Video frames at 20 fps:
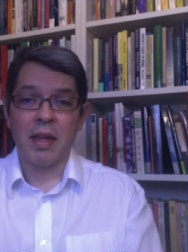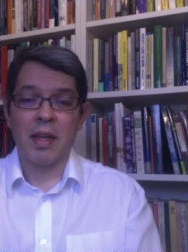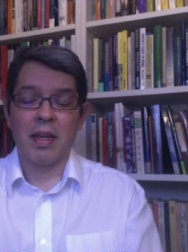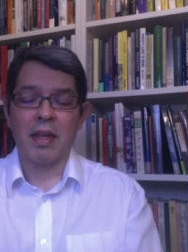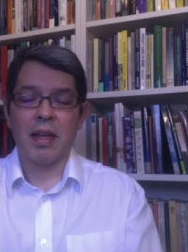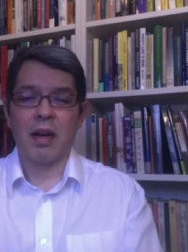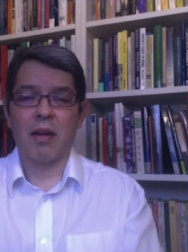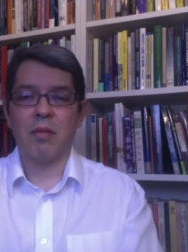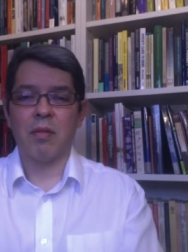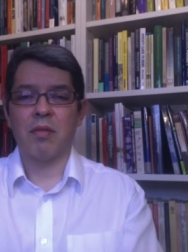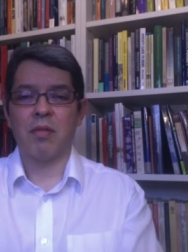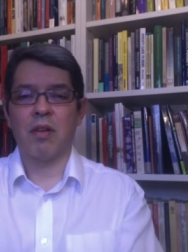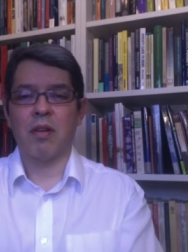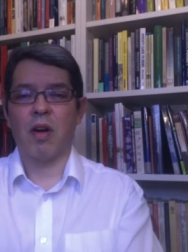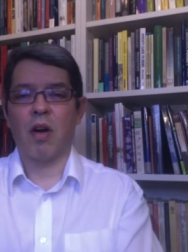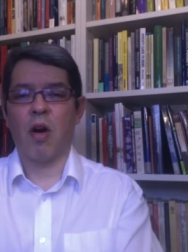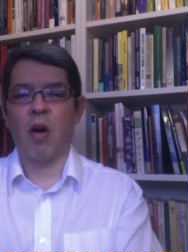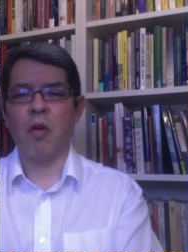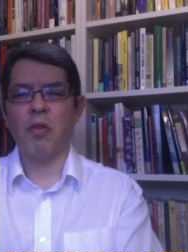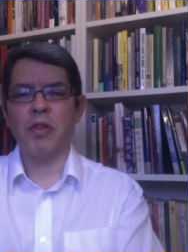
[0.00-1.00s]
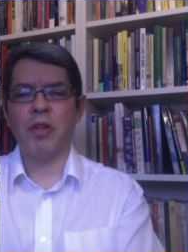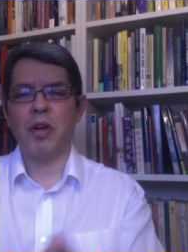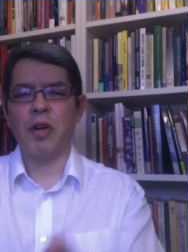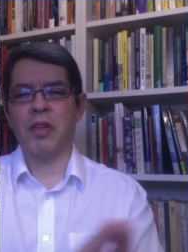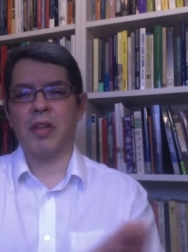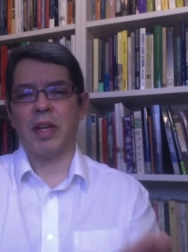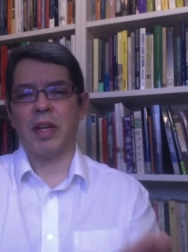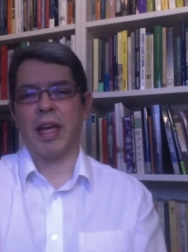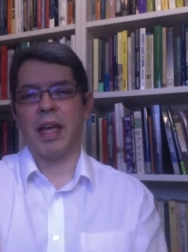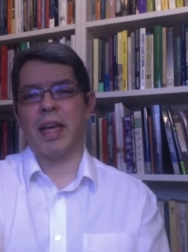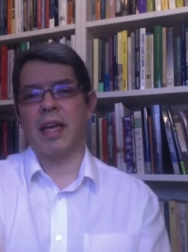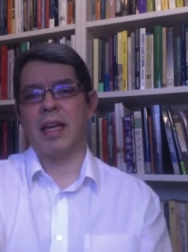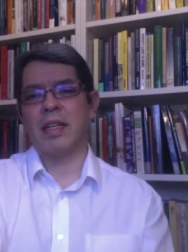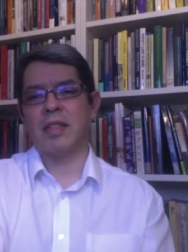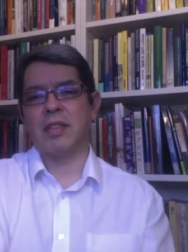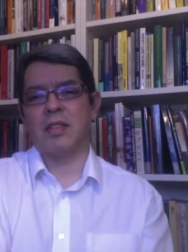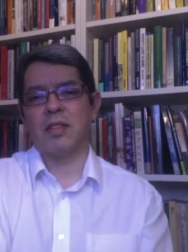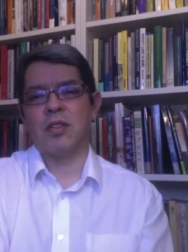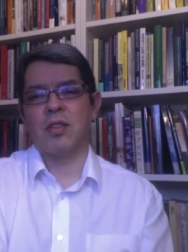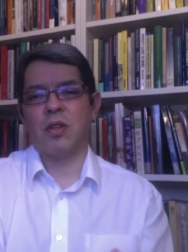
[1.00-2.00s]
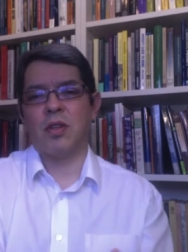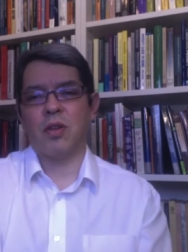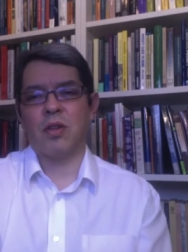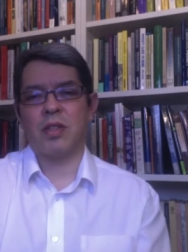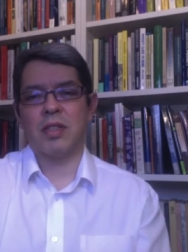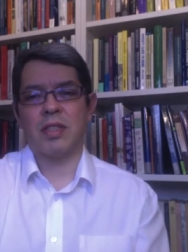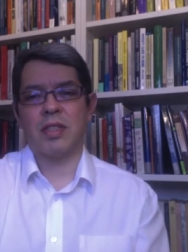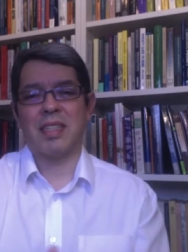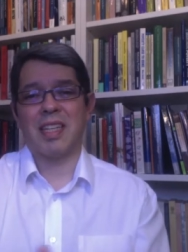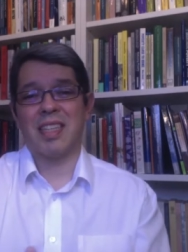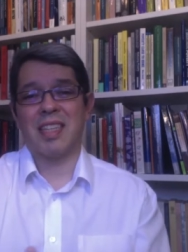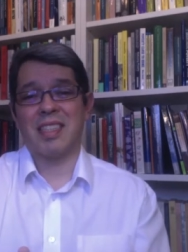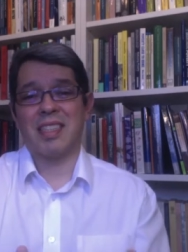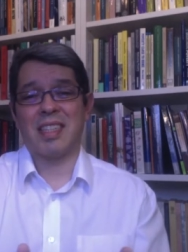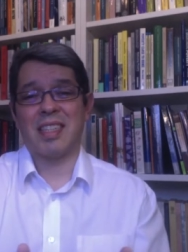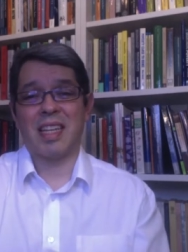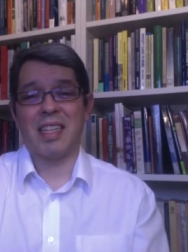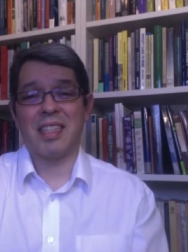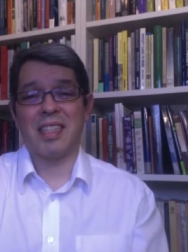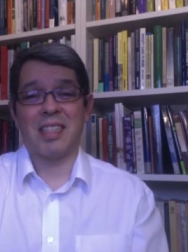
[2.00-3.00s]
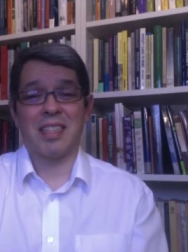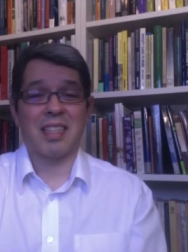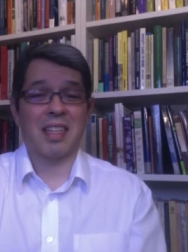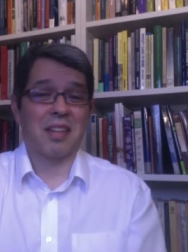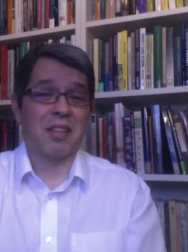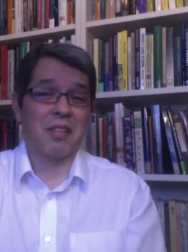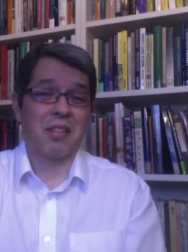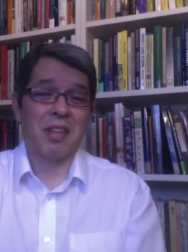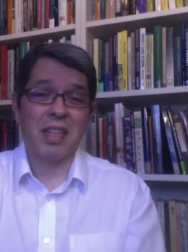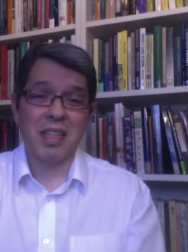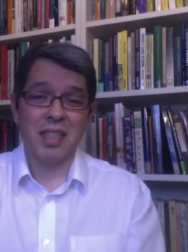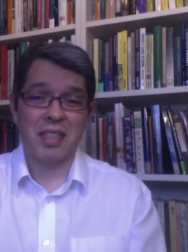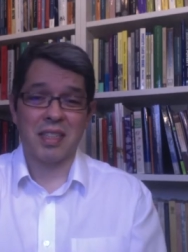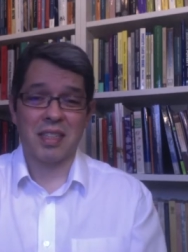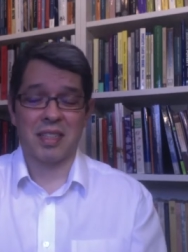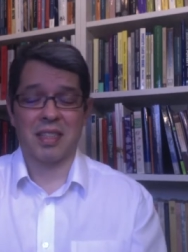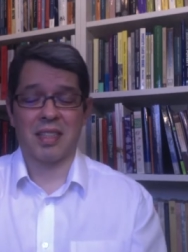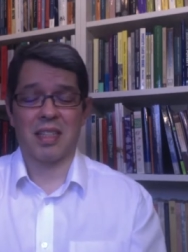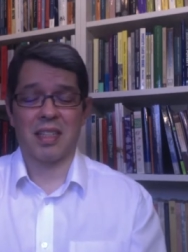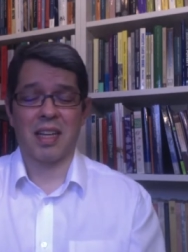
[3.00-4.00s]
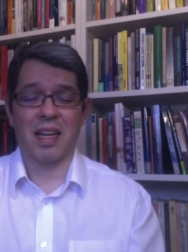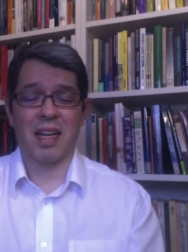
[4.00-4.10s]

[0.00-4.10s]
Now, on the other hand, it's not that Sen disagrees